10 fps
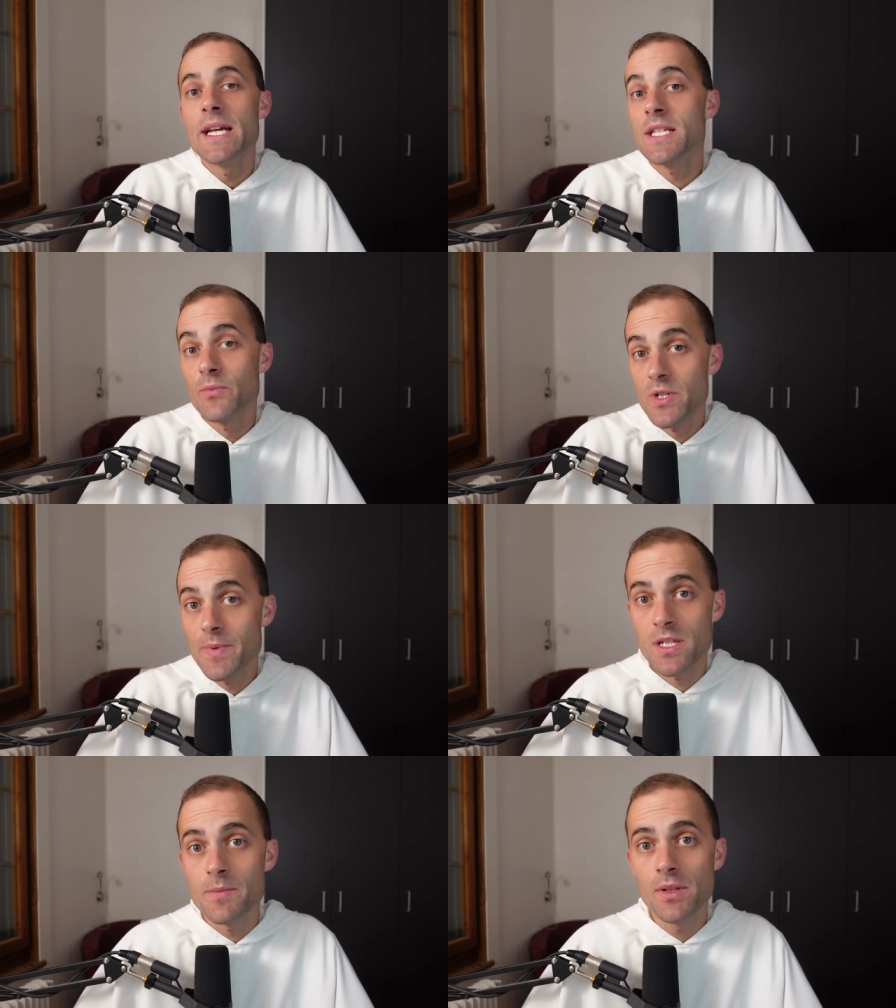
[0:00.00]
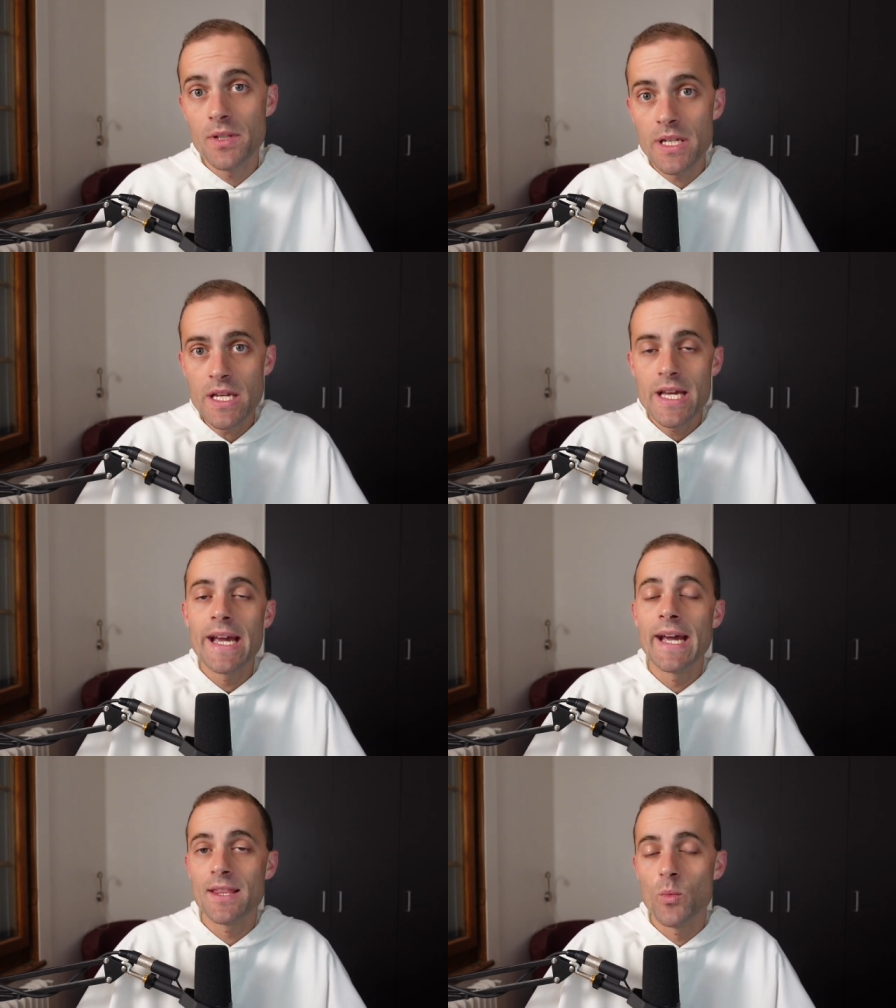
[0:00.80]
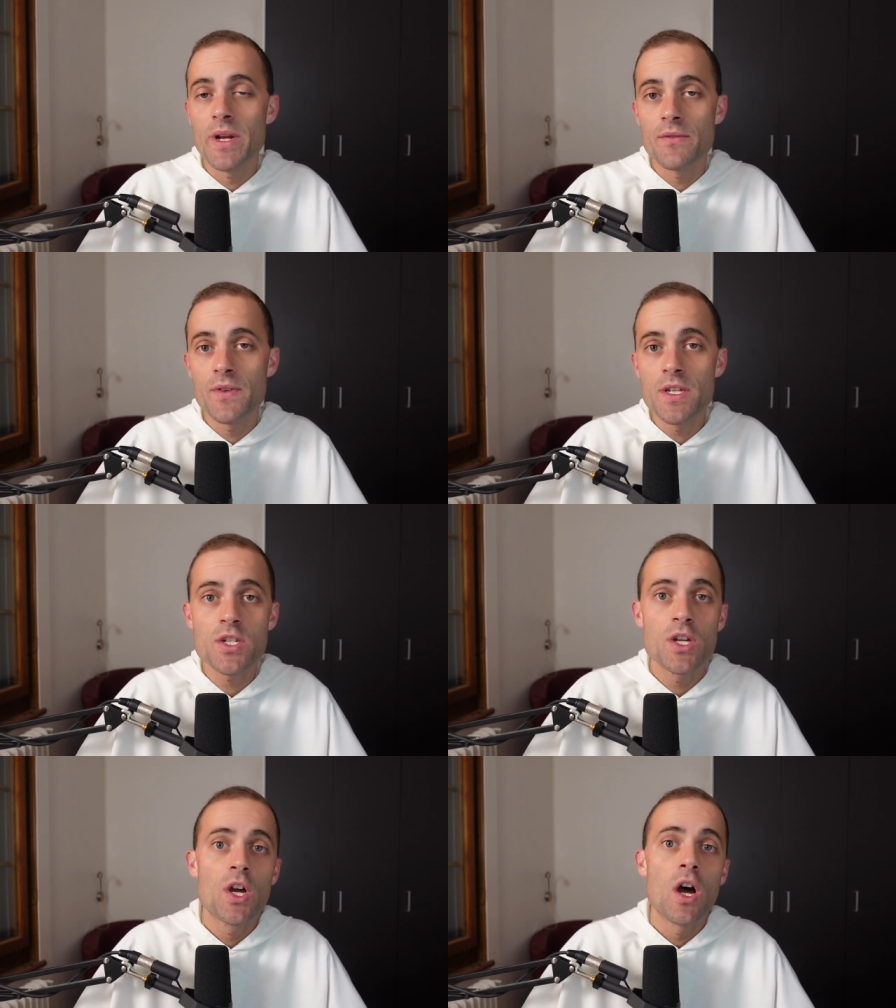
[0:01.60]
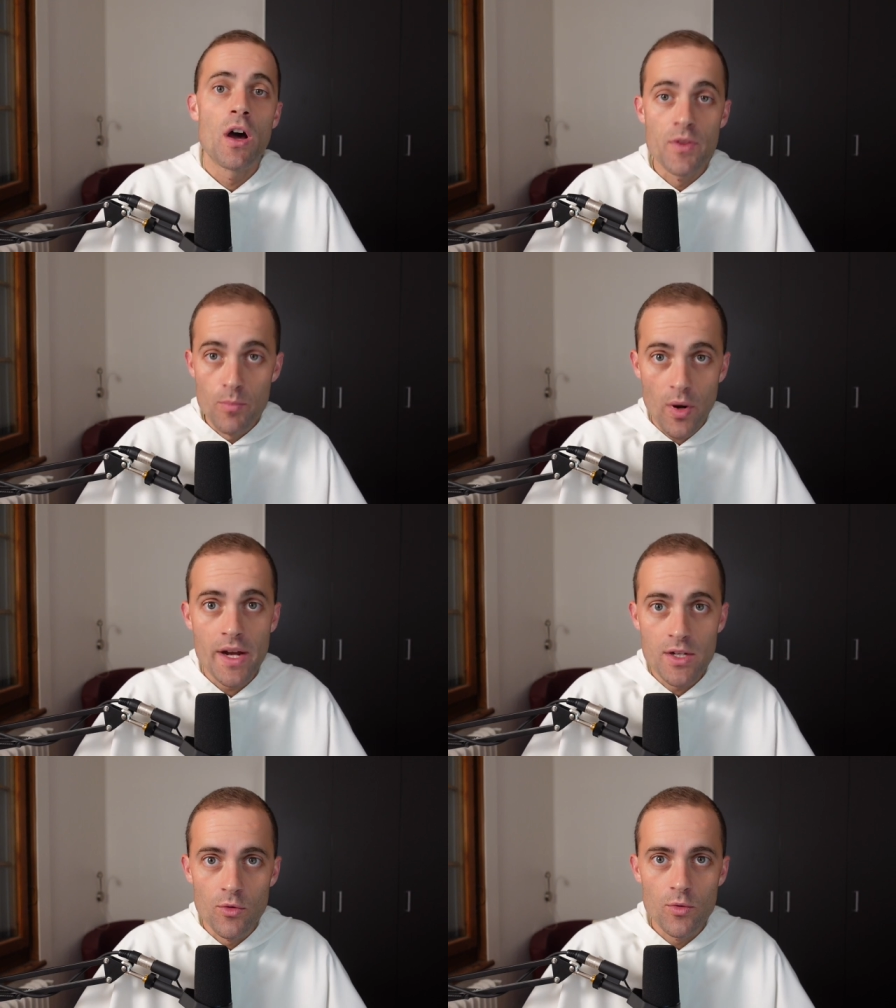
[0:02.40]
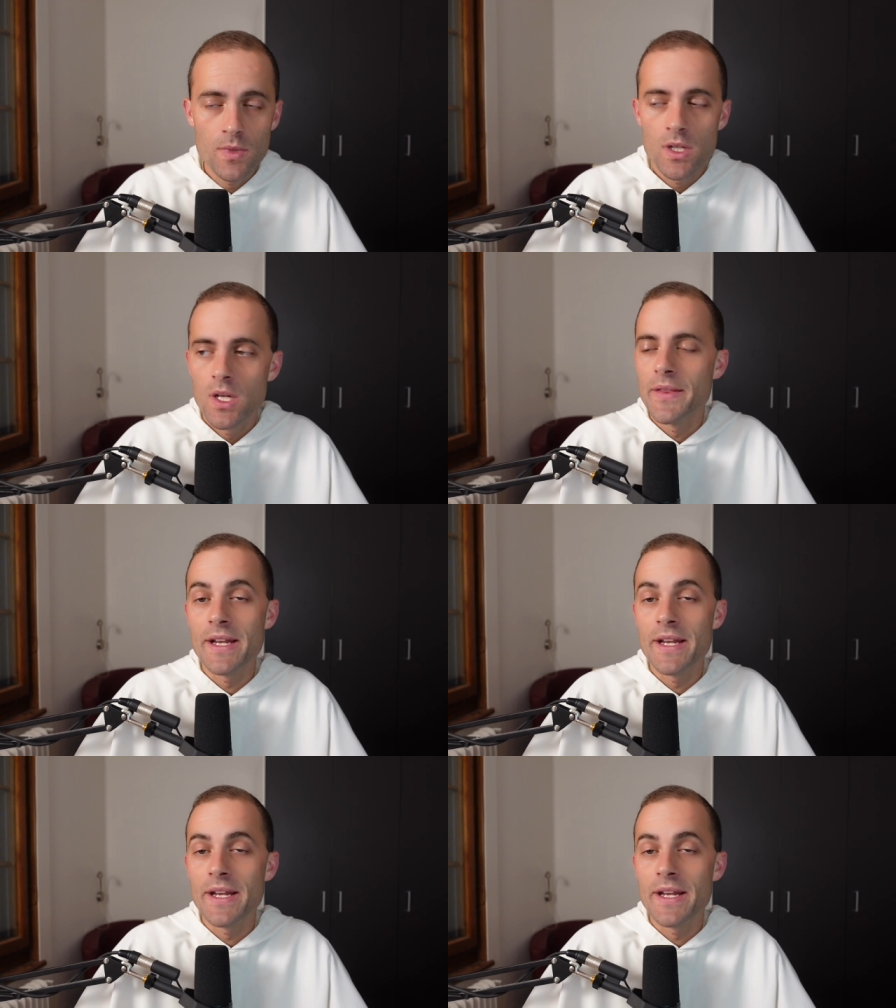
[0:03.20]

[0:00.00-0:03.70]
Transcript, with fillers: It's the responsibility at the wedding feast of the bridegroom.